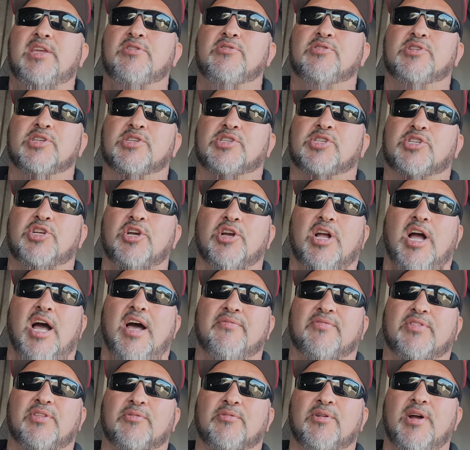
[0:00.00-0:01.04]
You just shook
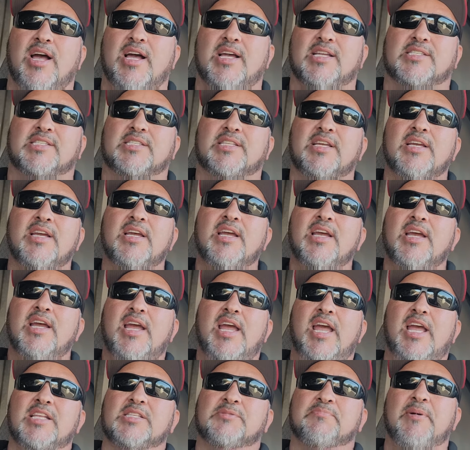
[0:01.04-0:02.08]
off the rust.
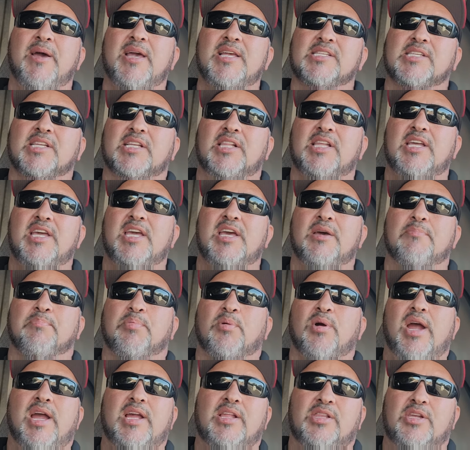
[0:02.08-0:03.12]
It's basically a
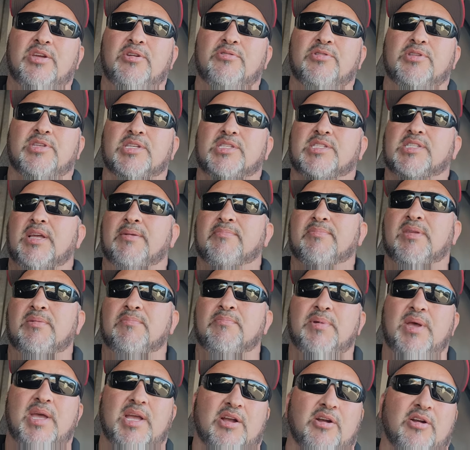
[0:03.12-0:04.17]
prelude to
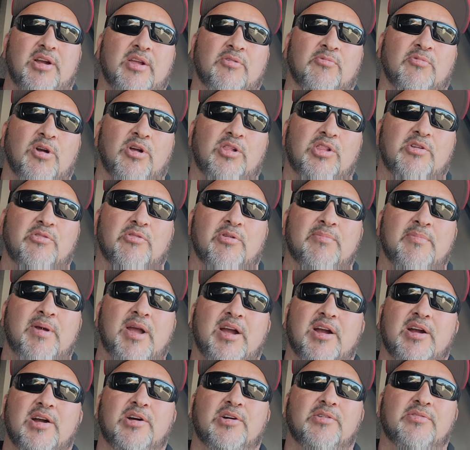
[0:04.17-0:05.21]
something bigger. And Rolly
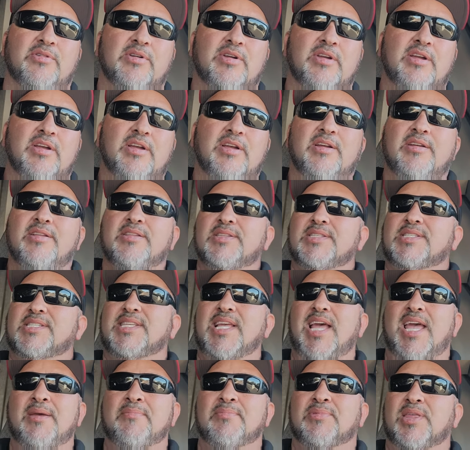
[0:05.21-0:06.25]
Romero,
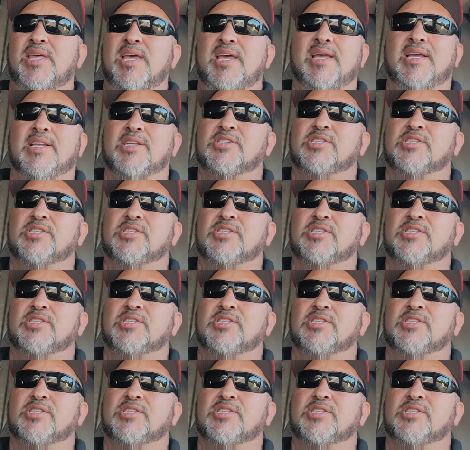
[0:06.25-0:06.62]
same thing.